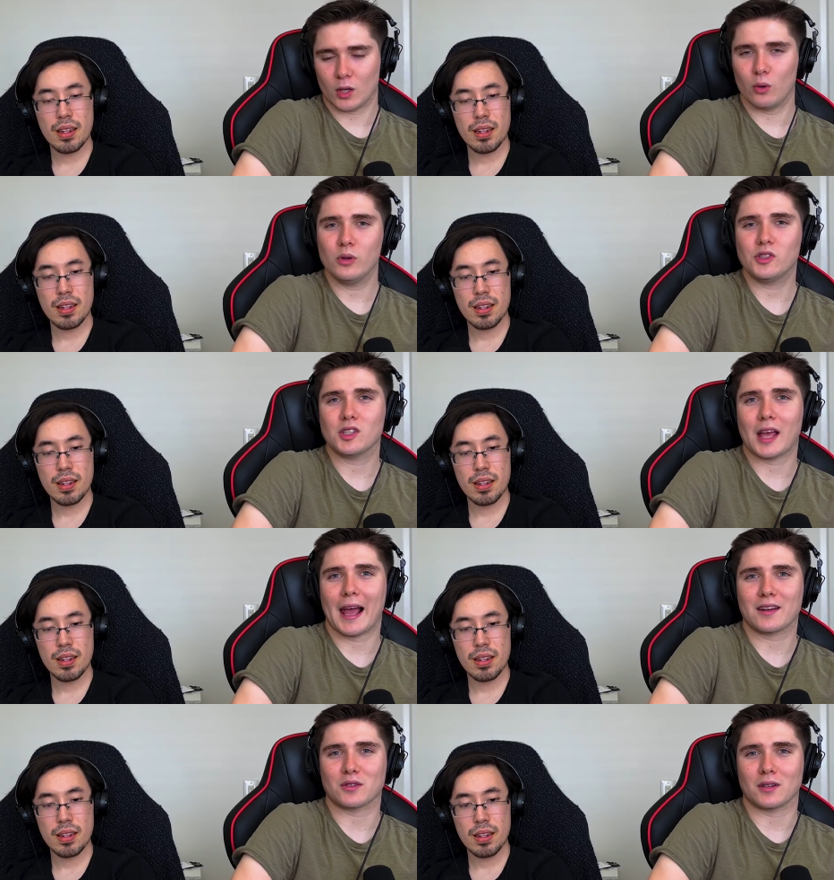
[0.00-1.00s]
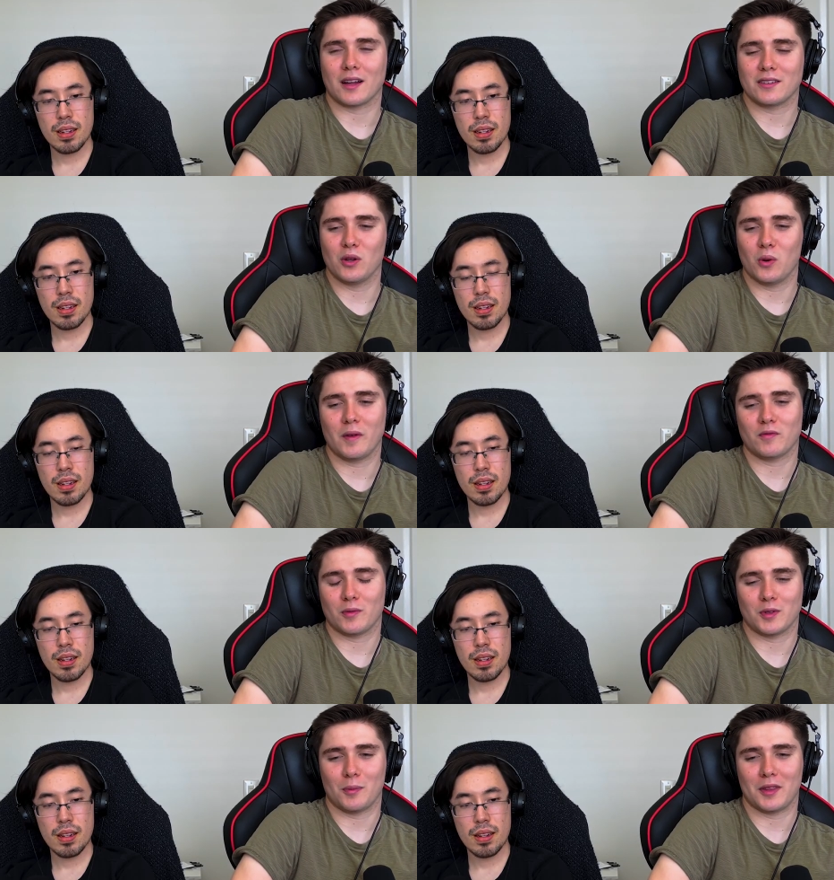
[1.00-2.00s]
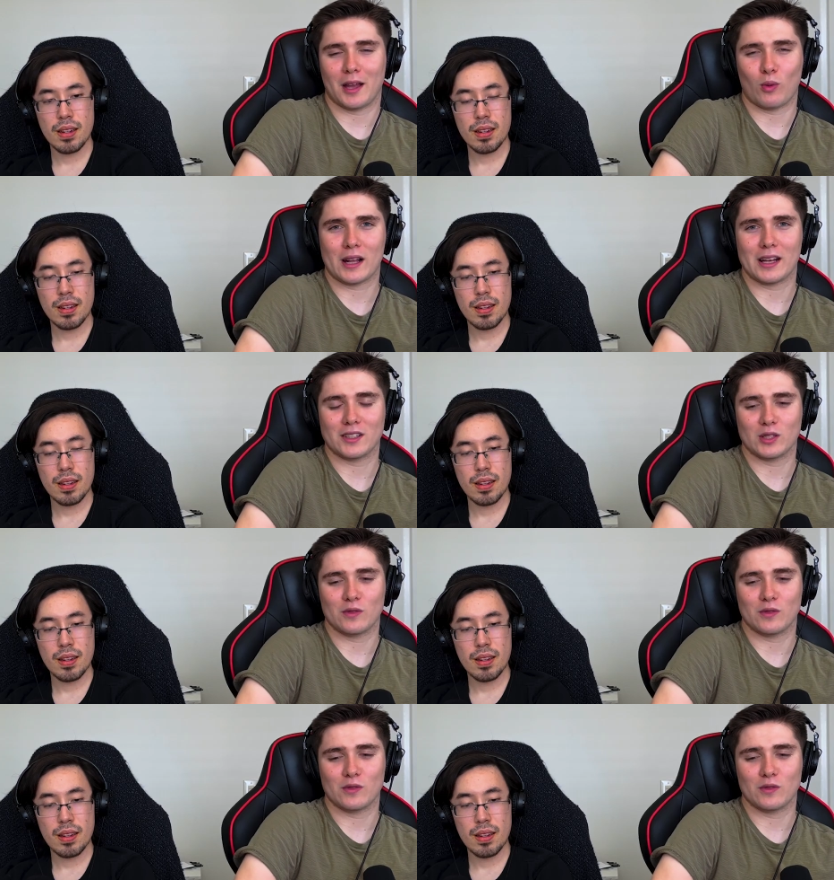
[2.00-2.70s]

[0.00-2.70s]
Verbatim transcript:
Speaker 1: Who is this actor? I know him from something. I recognize his